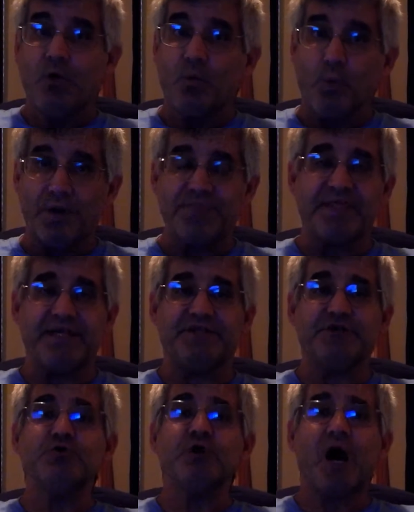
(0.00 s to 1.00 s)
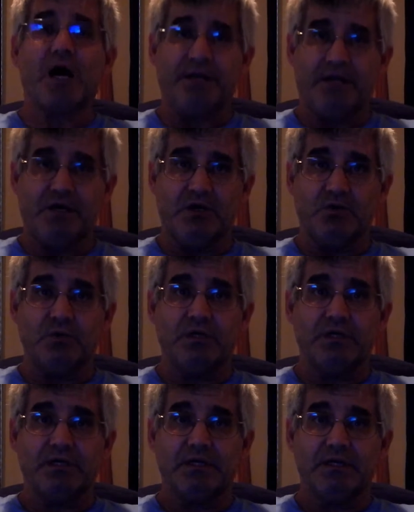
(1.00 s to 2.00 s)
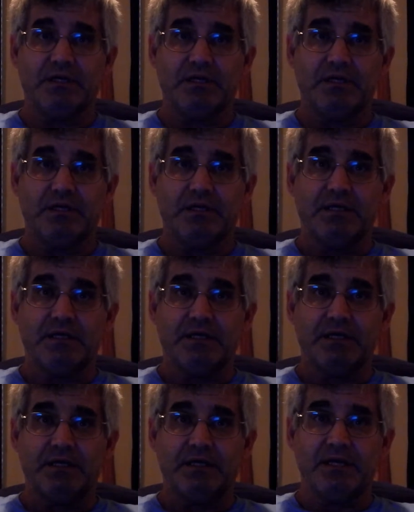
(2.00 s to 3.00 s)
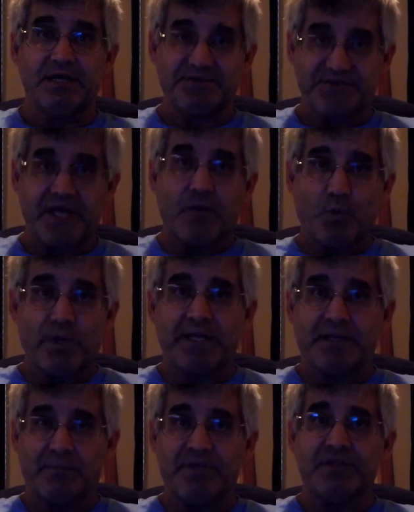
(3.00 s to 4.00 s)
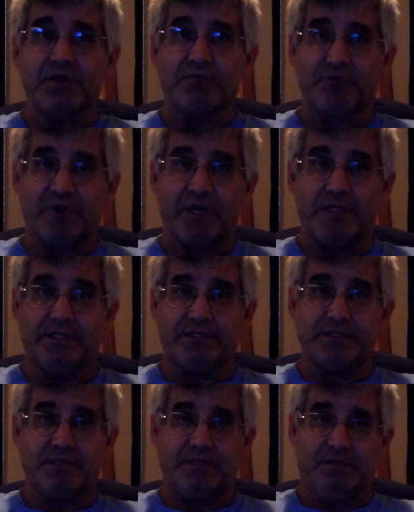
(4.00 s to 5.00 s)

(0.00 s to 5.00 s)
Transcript: What they do not know is that we can be their friends.